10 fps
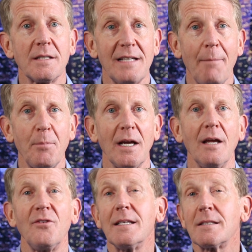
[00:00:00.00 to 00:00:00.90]
stamping
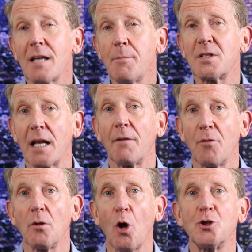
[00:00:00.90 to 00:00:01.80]
is a subset of
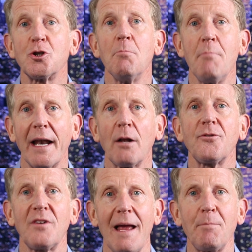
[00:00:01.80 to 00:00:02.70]
the larger metal
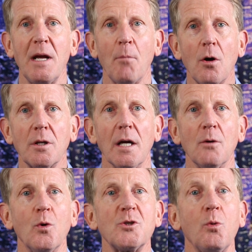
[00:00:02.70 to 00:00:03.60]
stamping market,
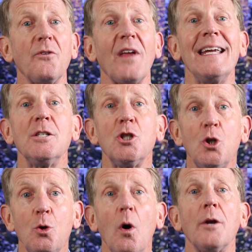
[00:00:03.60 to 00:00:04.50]
which was a
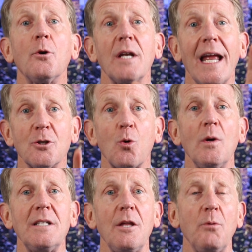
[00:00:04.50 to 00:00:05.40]

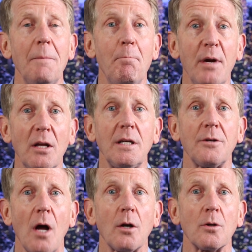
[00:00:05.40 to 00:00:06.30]
$223 billion
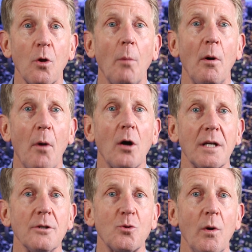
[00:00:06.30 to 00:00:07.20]
global
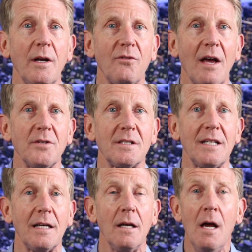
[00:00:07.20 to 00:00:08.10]
market in
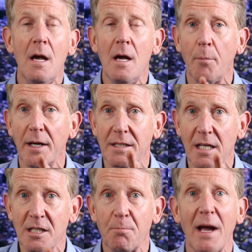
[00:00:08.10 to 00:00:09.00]
2017, but is
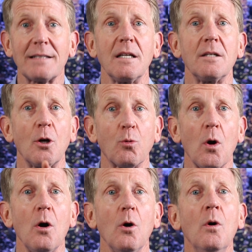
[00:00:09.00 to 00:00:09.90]
expected to
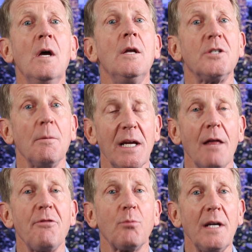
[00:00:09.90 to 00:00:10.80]
grow to be
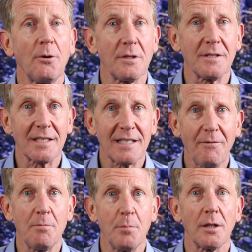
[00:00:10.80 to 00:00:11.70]
a
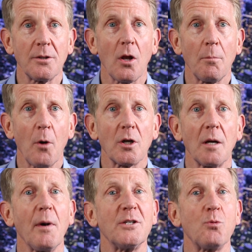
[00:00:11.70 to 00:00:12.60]
$307 billion
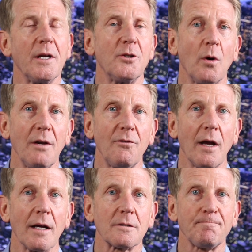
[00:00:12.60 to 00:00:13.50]
market by
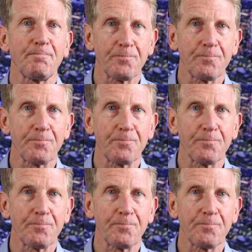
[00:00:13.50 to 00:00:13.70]
2026.